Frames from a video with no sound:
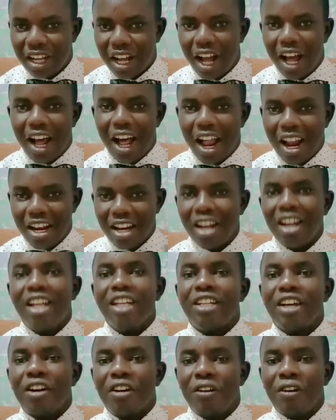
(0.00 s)
And
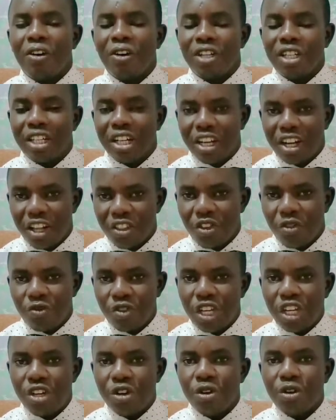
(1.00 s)
later on in another
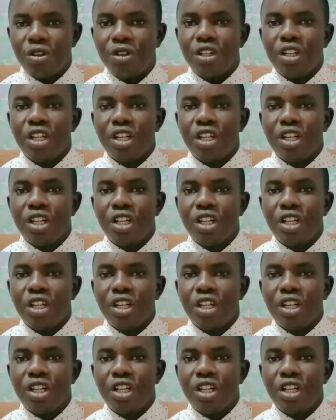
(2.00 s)
video,